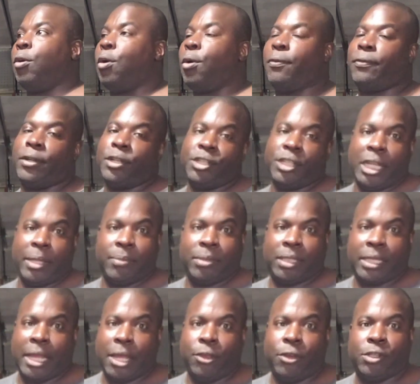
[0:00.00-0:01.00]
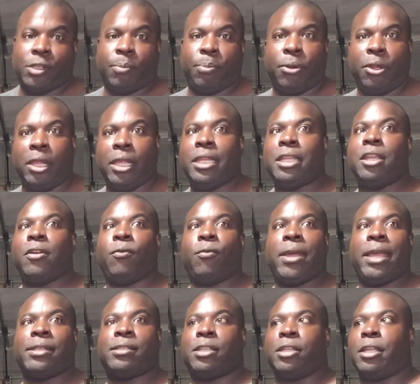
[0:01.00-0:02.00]
over to Jamestown. There's plenty of
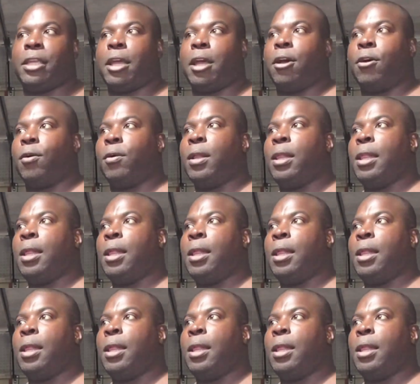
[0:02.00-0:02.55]
ways to go.